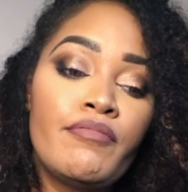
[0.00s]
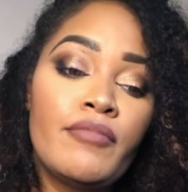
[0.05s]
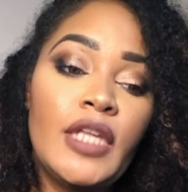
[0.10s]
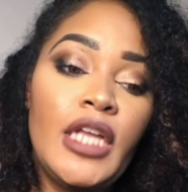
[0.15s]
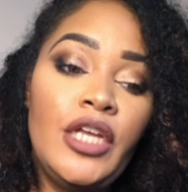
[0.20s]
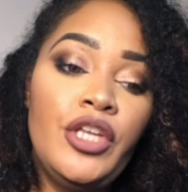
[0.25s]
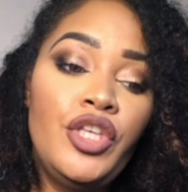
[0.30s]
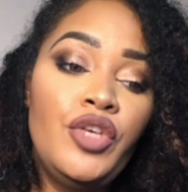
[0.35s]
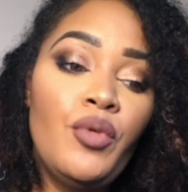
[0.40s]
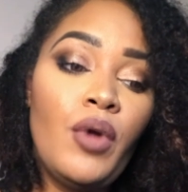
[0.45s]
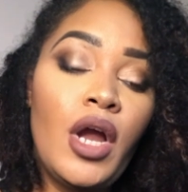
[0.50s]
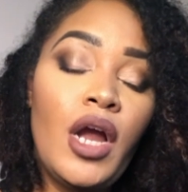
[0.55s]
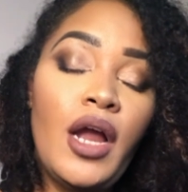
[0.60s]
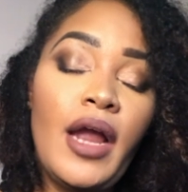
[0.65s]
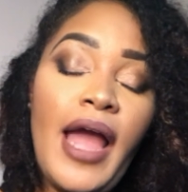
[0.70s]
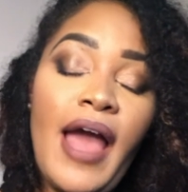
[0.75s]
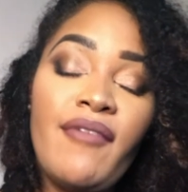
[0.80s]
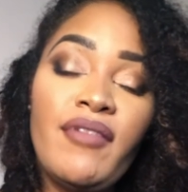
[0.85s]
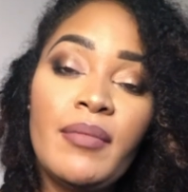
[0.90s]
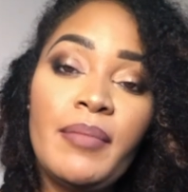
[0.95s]
you are
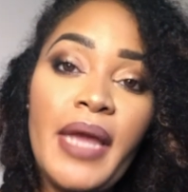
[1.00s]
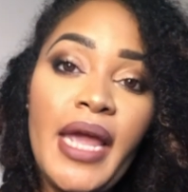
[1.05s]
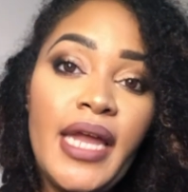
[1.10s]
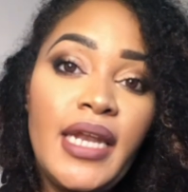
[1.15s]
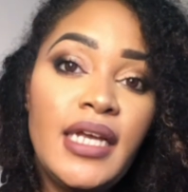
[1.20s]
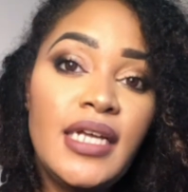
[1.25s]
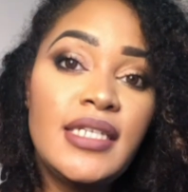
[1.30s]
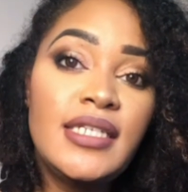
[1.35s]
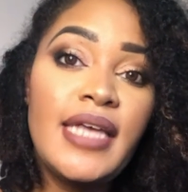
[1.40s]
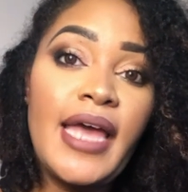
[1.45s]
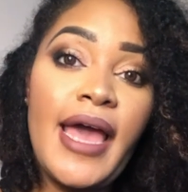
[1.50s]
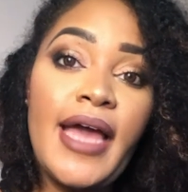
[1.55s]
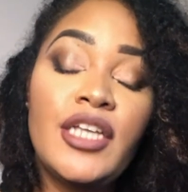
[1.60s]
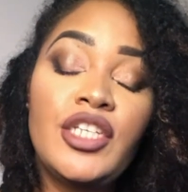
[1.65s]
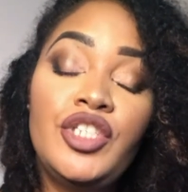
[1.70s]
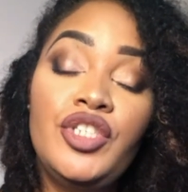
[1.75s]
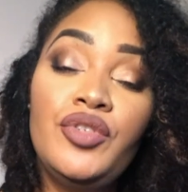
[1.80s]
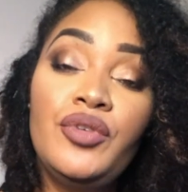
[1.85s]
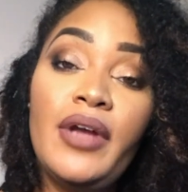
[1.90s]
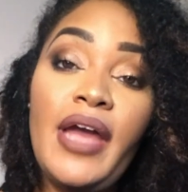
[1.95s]
having panic
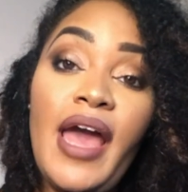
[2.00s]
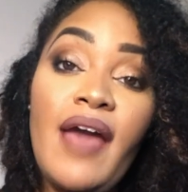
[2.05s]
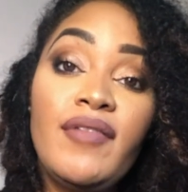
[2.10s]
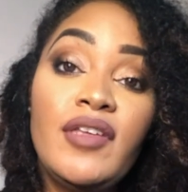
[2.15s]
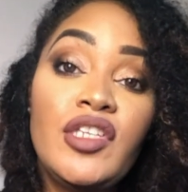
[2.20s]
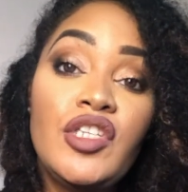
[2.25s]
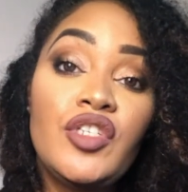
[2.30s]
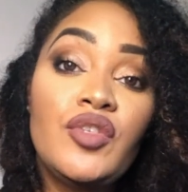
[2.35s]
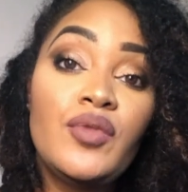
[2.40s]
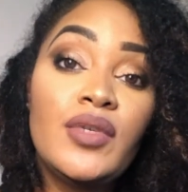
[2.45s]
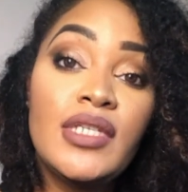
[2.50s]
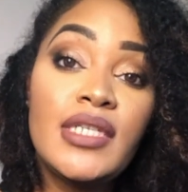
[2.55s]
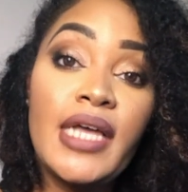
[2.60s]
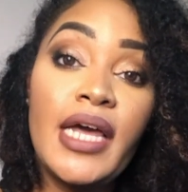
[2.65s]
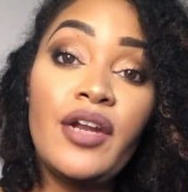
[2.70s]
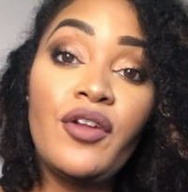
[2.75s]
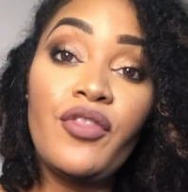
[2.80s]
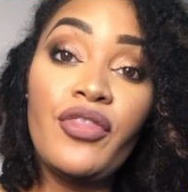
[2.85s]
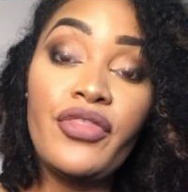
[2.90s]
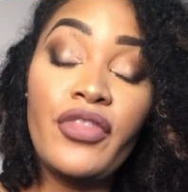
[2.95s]
attacks, you are having
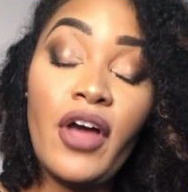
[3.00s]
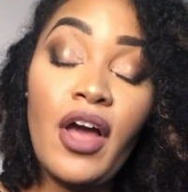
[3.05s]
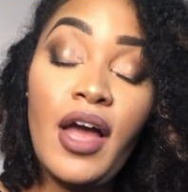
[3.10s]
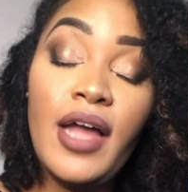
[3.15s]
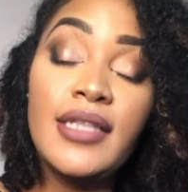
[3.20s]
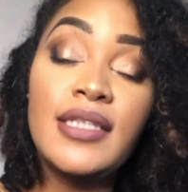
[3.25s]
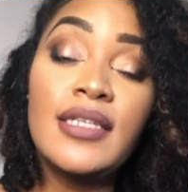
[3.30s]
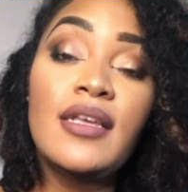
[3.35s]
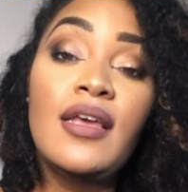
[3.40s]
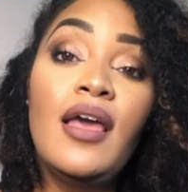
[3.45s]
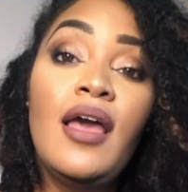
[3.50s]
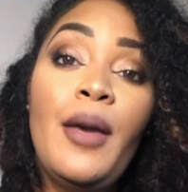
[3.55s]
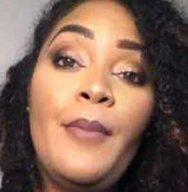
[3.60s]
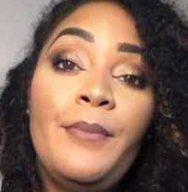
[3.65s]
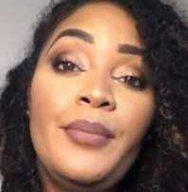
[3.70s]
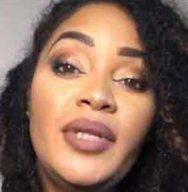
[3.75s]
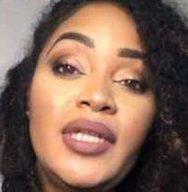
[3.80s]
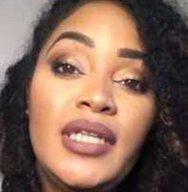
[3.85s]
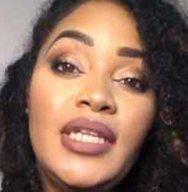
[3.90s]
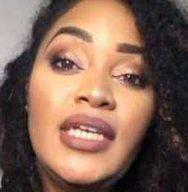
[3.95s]
suicidal thoughts,
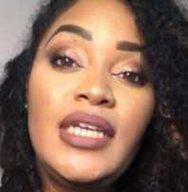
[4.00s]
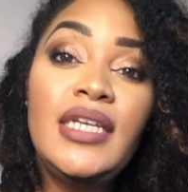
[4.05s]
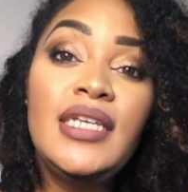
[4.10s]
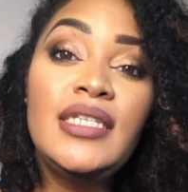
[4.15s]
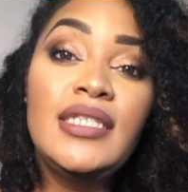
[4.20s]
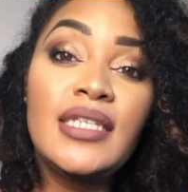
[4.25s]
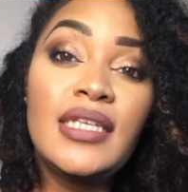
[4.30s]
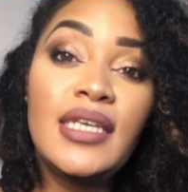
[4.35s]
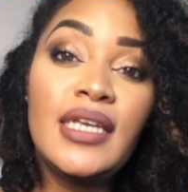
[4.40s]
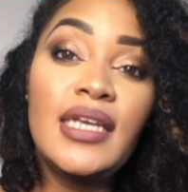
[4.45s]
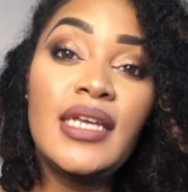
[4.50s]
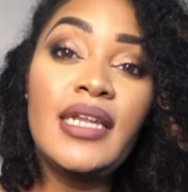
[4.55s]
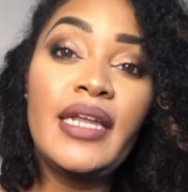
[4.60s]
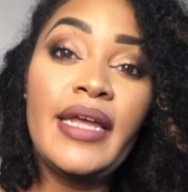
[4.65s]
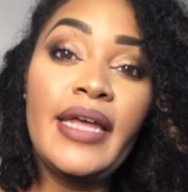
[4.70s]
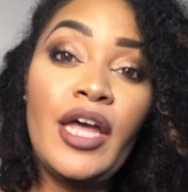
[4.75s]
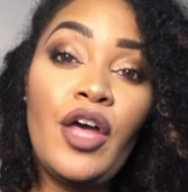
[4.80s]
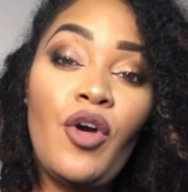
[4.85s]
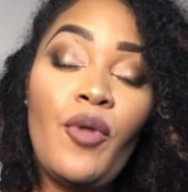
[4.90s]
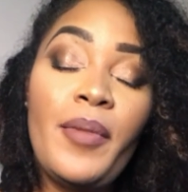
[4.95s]
please get
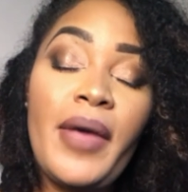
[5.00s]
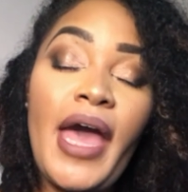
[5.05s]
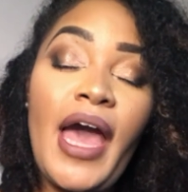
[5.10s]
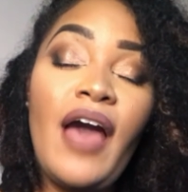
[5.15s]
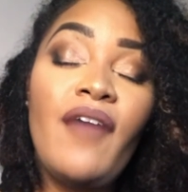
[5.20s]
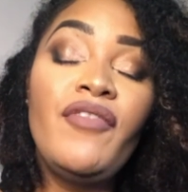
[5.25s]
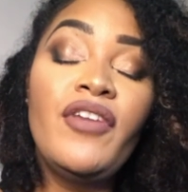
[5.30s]
help. Have the